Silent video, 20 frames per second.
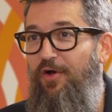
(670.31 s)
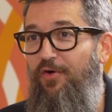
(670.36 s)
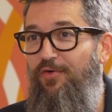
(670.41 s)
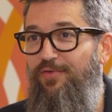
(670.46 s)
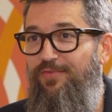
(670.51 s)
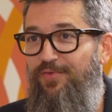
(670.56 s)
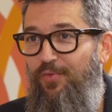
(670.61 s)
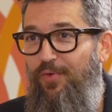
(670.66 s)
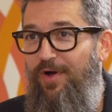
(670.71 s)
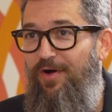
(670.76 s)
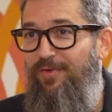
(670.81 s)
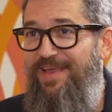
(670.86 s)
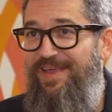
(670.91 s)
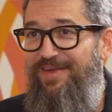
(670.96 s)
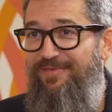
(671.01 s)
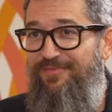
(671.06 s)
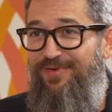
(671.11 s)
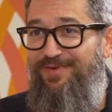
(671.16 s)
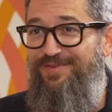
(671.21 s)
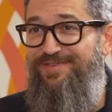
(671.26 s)

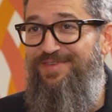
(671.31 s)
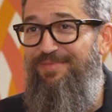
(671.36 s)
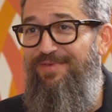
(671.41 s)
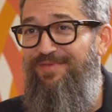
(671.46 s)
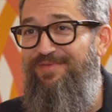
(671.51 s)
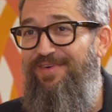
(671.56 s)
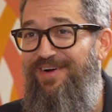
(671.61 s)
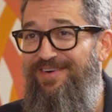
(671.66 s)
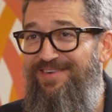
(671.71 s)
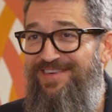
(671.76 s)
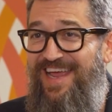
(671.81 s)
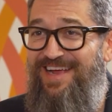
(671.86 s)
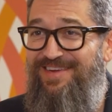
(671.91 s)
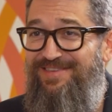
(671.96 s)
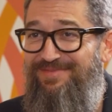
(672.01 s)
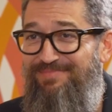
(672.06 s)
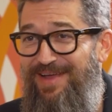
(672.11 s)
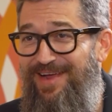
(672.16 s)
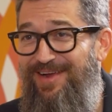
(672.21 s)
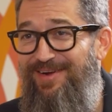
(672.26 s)
overwhelming for some of our
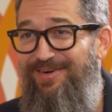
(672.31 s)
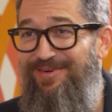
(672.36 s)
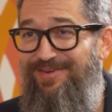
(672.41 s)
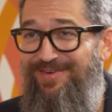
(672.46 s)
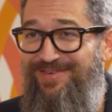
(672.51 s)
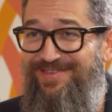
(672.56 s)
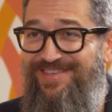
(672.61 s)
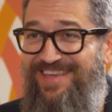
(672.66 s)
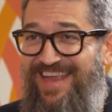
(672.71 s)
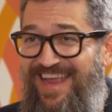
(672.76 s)
taxpayers